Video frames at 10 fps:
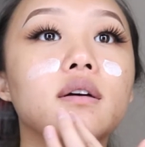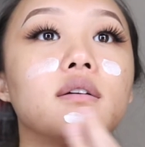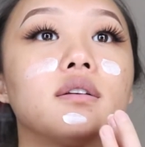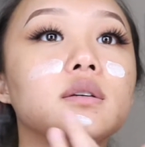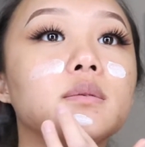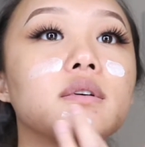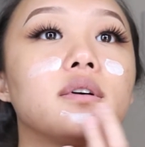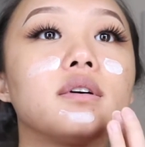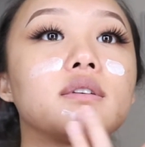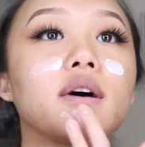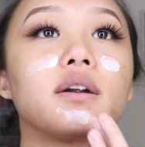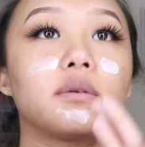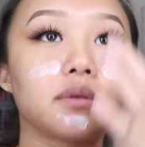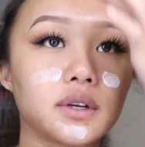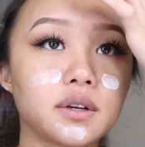just because I
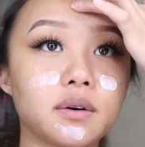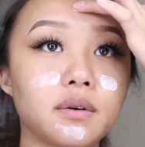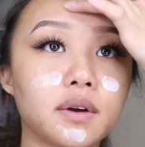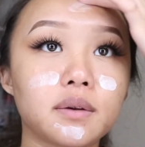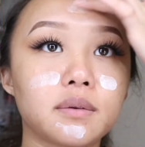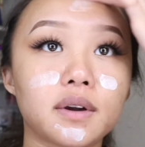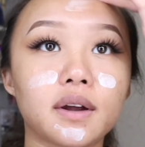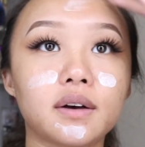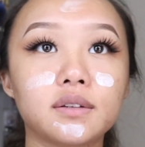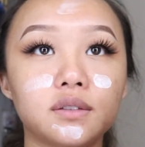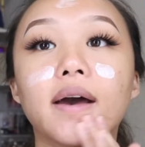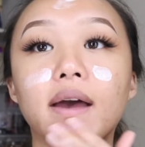don't really go anywhere else.